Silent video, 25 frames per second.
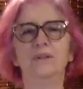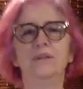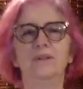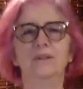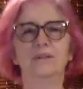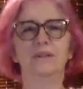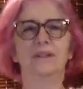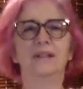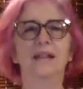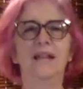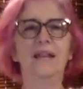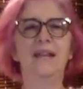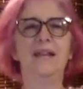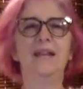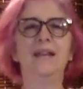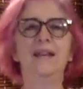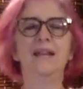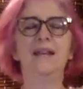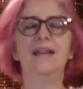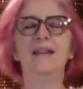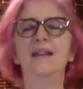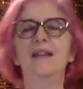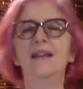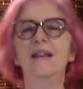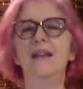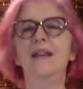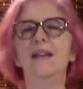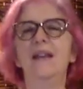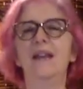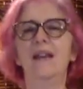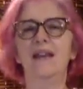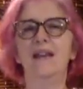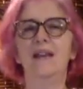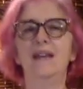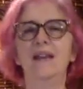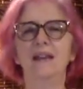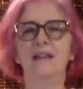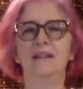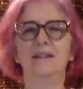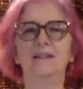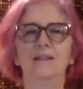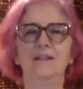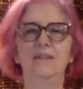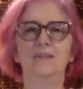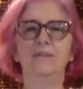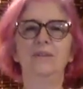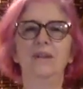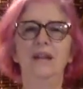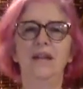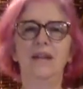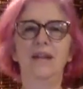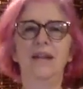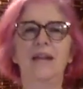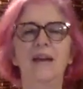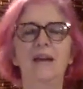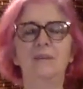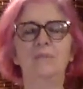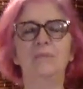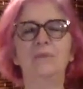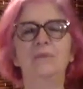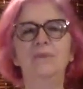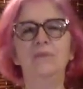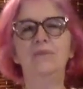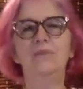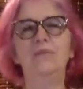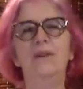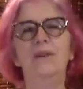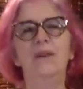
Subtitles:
leg and you cannot move,